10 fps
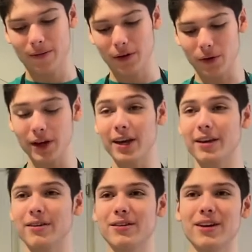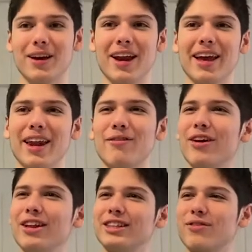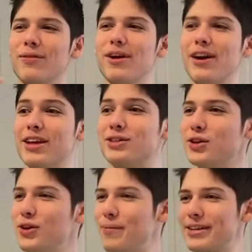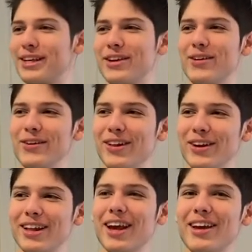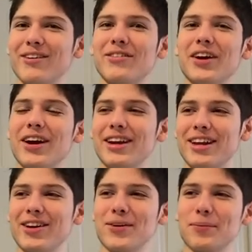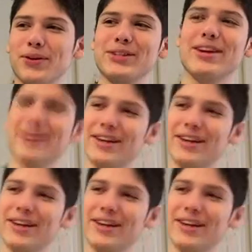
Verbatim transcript: Okay, can I get a volunteer from the audience? You, Missy, you look like a very eager person.